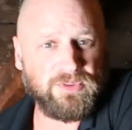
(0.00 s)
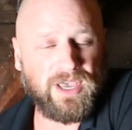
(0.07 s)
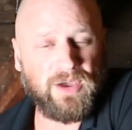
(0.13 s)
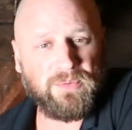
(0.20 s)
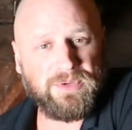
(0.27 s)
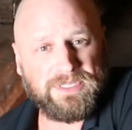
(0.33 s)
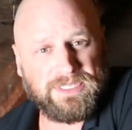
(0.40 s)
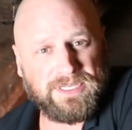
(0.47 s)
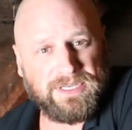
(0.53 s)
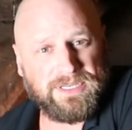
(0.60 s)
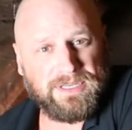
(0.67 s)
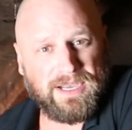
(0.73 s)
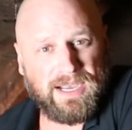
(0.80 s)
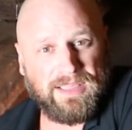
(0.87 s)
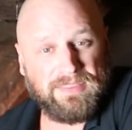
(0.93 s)
that we did
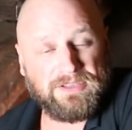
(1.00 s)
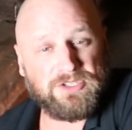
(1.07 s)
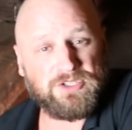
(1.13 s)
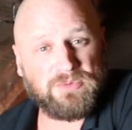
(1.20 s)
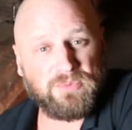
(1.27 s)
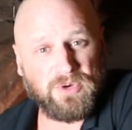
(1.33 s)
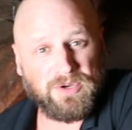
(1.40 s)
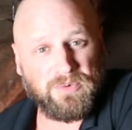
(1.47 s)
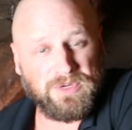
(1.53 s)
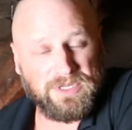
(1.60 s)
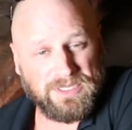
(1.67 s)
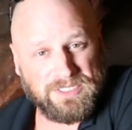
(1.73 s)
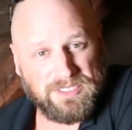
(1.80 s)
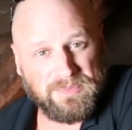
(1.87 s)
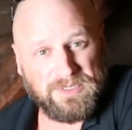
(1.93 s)
this spring, we
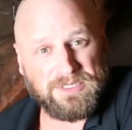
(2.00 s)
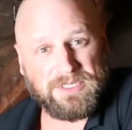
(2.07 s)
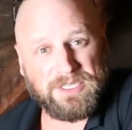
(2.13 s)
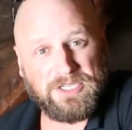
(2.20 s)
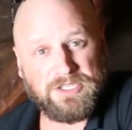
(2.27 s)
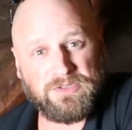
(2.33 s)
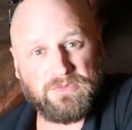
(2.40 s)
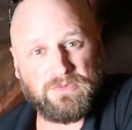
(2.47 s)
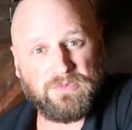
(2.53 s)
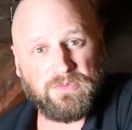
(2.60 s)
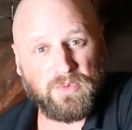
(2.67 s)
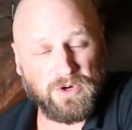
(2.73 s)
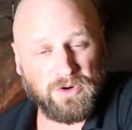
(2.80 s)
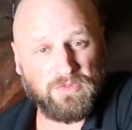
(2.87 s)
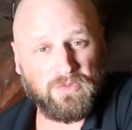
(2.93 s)
did some insulation
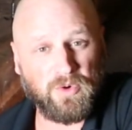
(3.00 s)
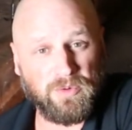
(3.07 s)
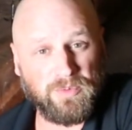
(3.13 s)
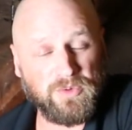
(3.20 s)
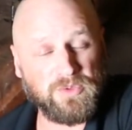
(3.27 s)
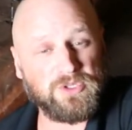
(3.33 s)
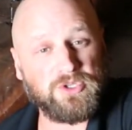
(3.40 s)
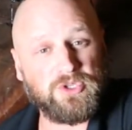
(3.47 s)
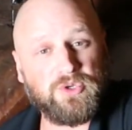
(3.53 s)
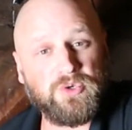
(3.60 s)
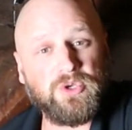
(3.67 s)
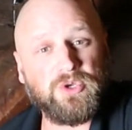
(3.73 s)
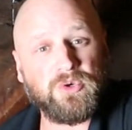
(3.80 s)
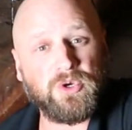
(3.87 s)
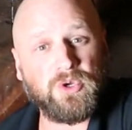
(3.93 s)
work for him. It was a
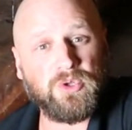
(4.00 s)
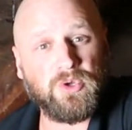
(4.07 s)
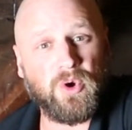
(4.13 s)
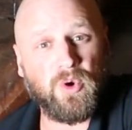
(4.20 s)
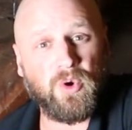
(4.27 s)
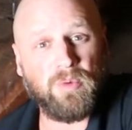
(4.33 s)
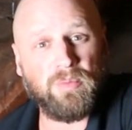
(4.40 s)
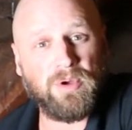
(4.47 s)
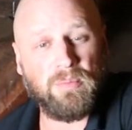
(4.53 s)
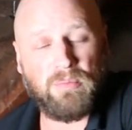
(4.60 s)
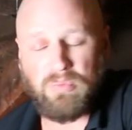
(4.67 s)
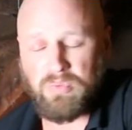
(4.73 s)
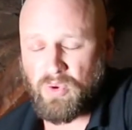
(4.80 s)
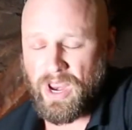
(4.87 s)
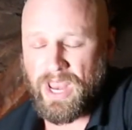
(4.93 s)
2-year-old home,
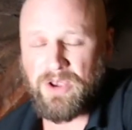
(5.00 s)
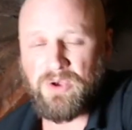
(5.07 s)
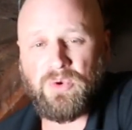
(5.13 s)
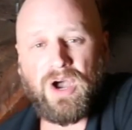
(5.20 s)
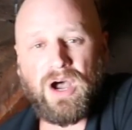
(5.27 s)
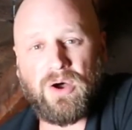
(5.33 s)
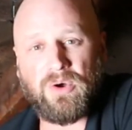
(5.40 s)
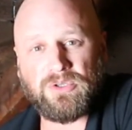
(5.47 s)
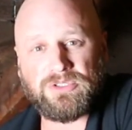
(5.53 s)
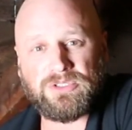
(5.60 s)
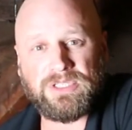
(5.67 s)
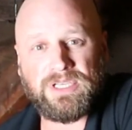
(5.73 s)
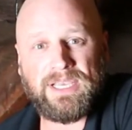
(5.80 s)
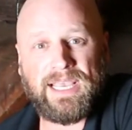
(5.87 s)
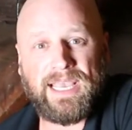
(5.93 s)
brand new
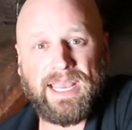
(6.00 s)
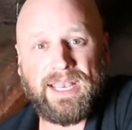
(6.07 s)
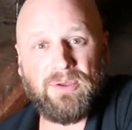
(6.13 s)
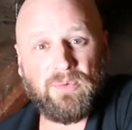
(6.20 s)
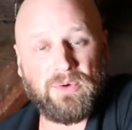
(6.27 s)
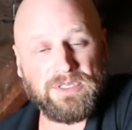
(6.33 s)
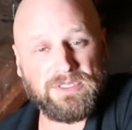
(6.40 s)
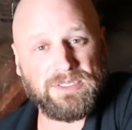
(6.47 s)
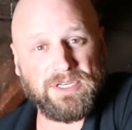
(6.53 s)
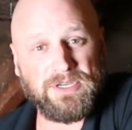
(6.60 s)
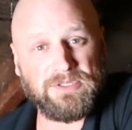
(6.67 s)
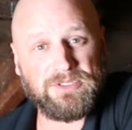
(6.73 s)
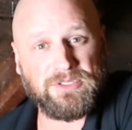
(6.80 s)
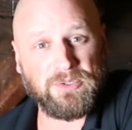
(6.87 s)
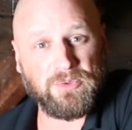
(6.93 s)
house, and it wasn't
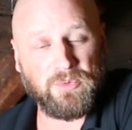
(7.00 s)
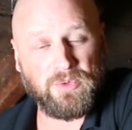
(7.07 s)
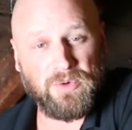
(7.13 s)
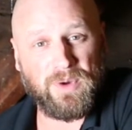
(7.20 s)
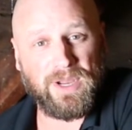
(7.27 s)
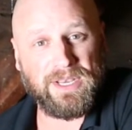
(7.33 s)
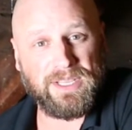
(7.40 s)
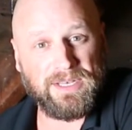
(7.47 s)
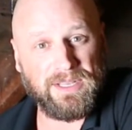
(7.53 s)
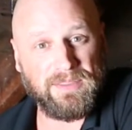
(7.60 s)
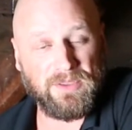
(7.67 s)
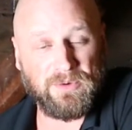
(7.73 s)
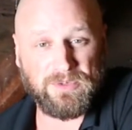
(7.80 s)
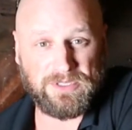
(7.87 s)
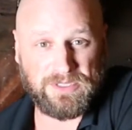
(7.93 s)
air sealed. We went in
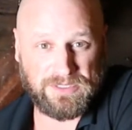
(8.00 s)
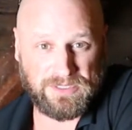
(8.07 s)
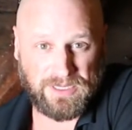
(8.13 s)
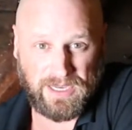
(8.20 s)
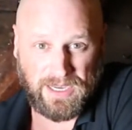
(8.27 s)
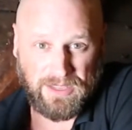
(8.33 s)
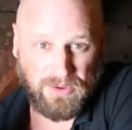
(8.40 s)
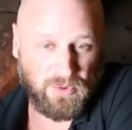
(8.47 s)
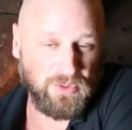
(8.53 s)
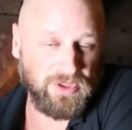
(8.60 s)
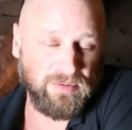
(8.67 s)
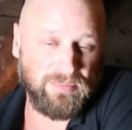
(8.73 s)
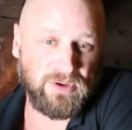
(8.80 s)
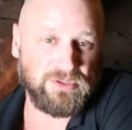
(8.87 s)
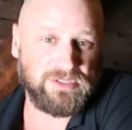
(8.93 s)
and there was only
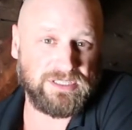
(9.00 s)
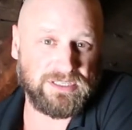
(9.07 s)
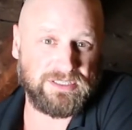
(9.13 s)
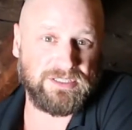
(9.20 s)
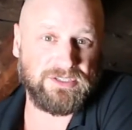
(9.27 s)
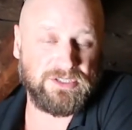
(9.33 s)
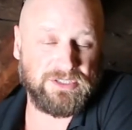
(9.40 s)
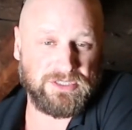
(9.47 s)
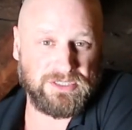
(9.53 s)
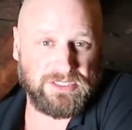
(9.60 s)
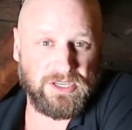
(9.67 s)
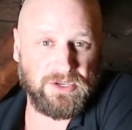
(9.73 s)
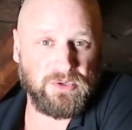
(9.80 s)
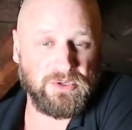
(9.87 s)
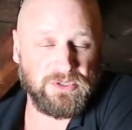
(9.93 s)
about 6 inches of
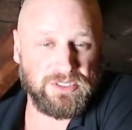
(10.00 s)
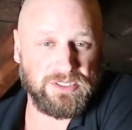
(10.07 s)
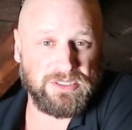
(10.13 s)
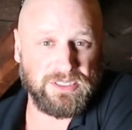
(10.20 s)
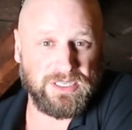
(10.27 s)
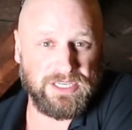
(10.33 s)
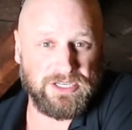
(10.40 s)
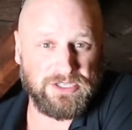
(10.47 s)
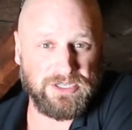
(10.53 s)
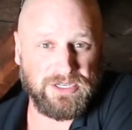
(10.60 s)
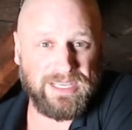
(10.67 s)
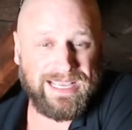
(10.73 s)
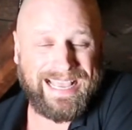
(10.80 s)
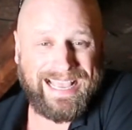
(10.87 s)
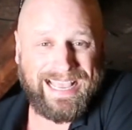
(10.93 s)
cellulose
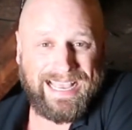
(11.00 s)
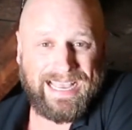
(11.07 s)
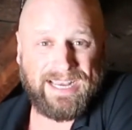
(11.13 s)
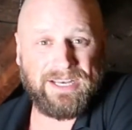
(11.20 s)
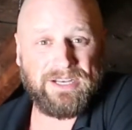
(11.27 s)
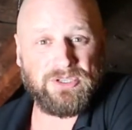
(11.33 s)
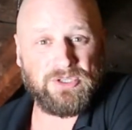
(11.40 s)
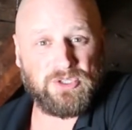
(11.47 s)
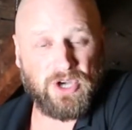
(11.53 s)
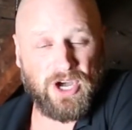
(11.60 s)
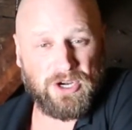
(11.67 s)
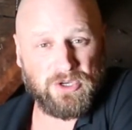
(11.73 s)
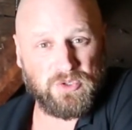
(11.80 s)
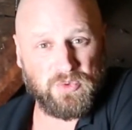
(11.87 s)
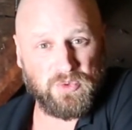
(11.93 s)
insulation. And in his
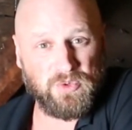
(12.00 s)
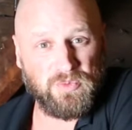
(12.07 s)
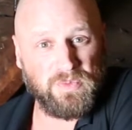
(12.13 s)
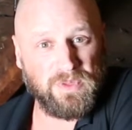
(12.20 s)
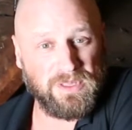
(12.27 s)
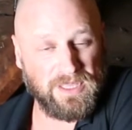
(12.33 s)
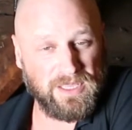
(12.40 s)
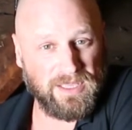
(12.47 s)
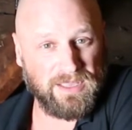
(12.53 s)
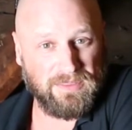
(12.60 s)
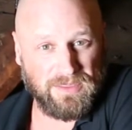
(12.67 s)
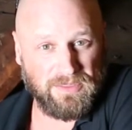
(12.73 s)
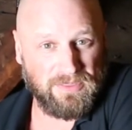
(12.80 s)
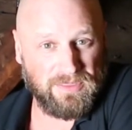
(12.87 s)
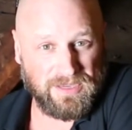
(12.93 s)
daughter's room,
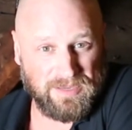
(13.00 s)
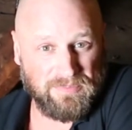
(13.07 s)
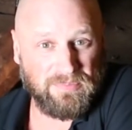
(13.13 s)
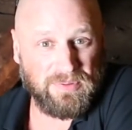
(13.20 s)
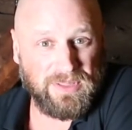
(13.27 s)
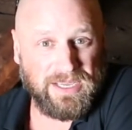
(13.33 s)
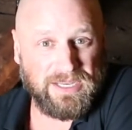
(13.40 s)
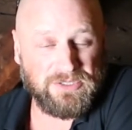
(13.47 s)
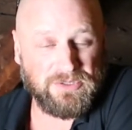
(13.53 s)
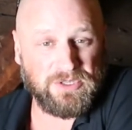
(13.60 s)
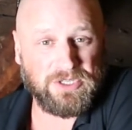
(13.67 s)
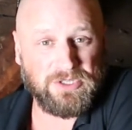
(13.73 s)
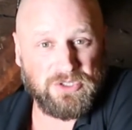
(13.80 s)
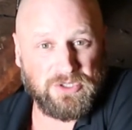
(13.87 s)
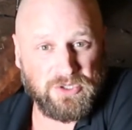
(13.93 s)
the complaint or
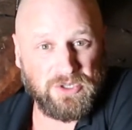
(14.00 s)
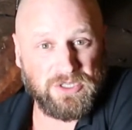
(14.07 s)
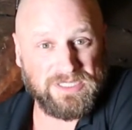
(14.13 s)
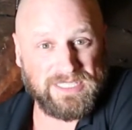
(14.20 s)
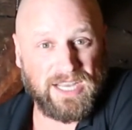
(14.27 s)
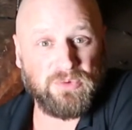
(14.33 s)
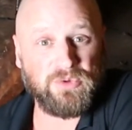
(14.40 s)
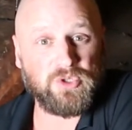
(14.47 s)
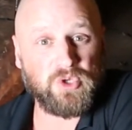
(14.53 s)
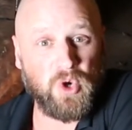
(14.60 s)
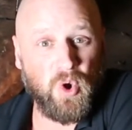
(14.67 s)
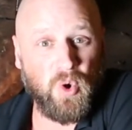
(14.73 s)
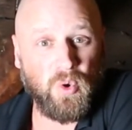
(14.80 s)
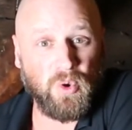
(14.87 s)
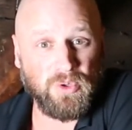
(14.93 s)
the concern is that it was
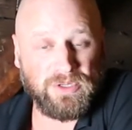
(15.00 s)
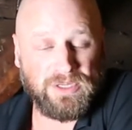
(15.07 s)
cold.